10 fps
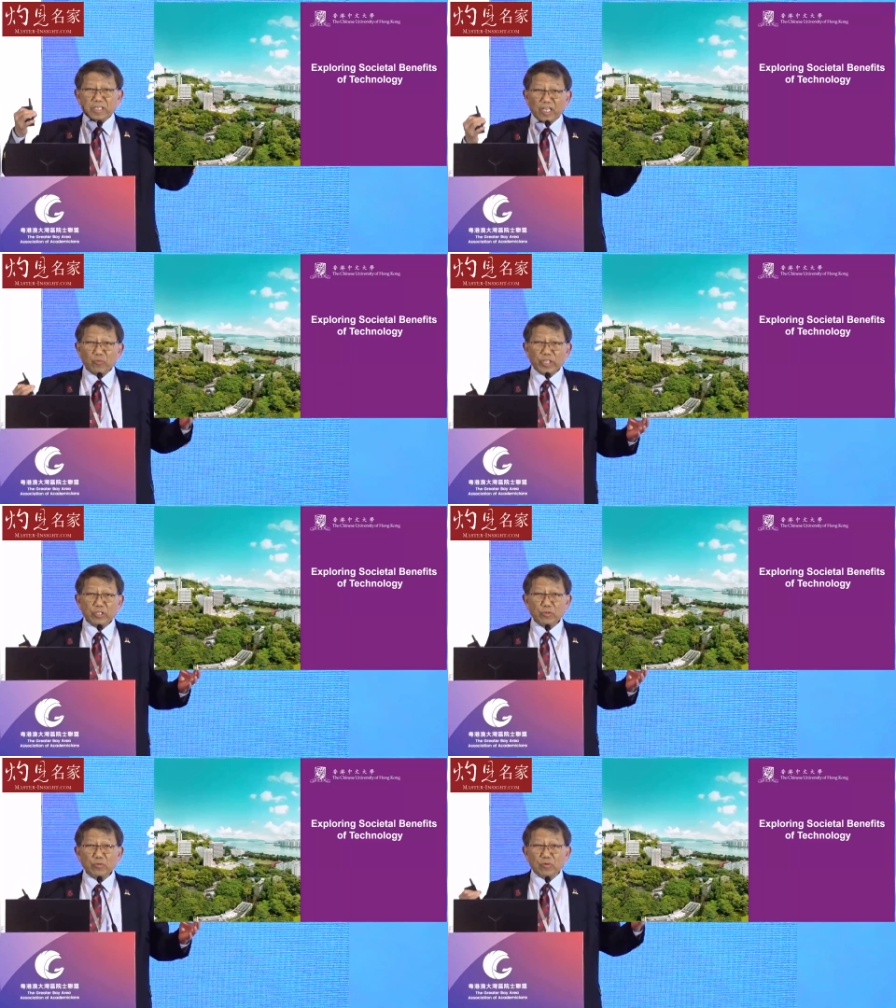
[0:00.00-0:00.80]
can we
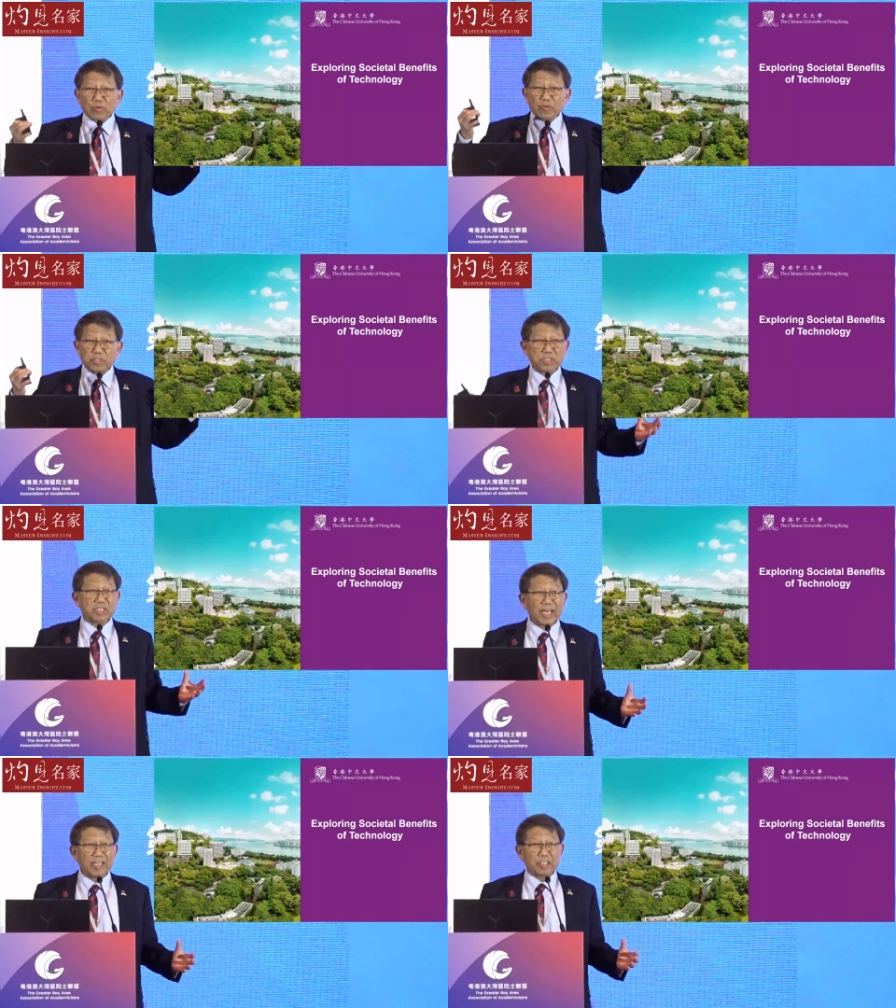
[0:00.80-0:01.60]
do for
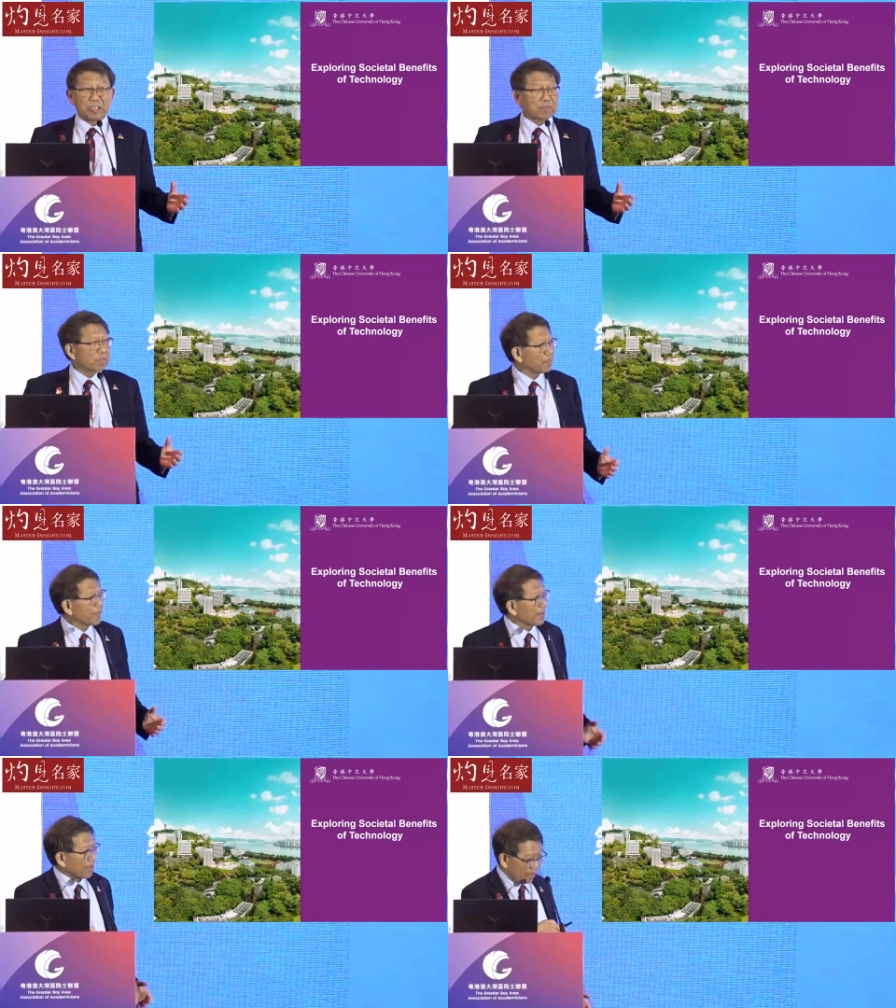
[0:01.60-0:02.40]
society?
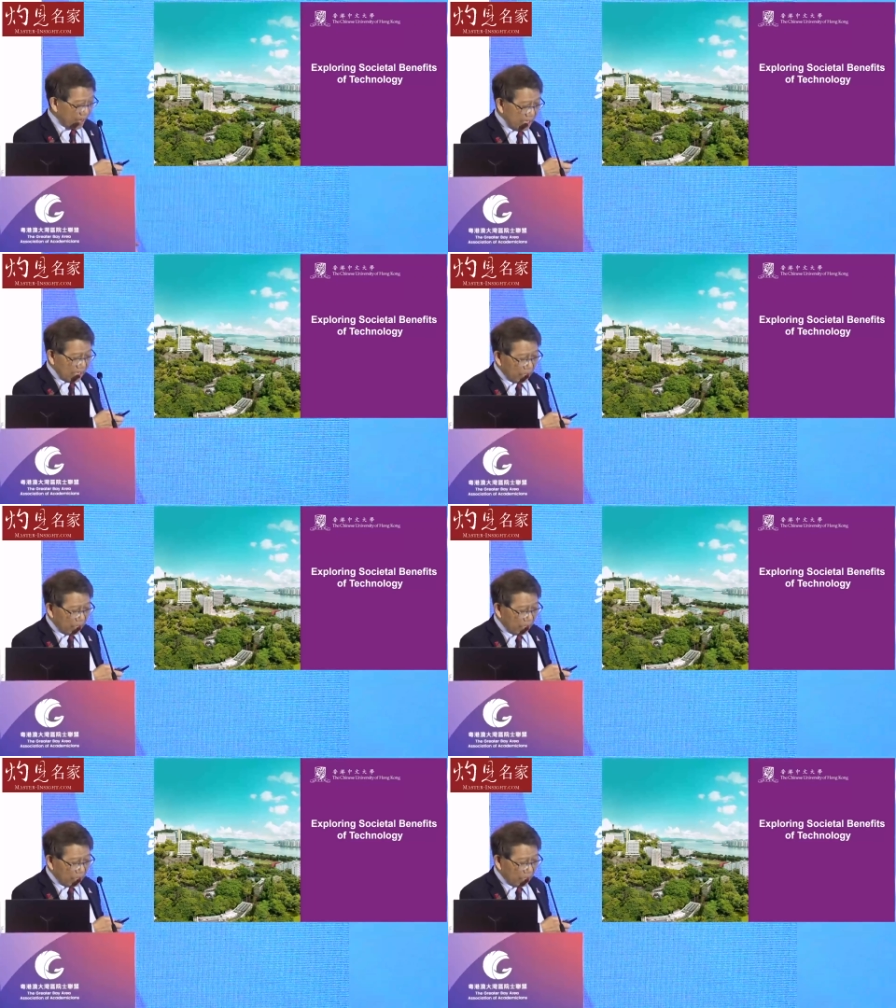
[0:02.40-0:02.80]
All right,